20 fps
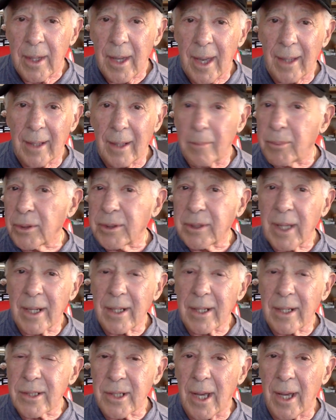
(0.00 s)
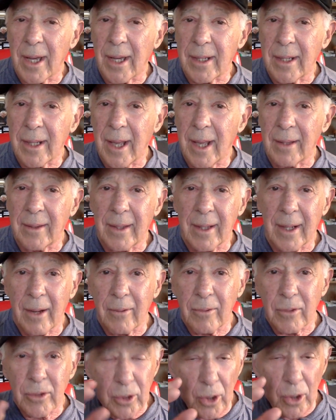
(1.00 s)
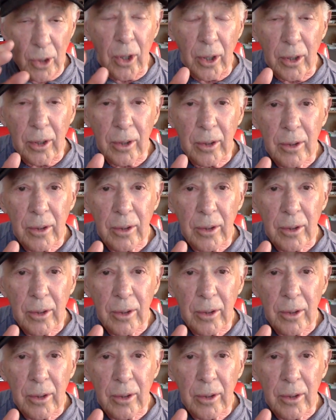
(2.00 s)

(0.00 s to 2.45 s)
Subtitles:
And I put that aside, and then I would talk.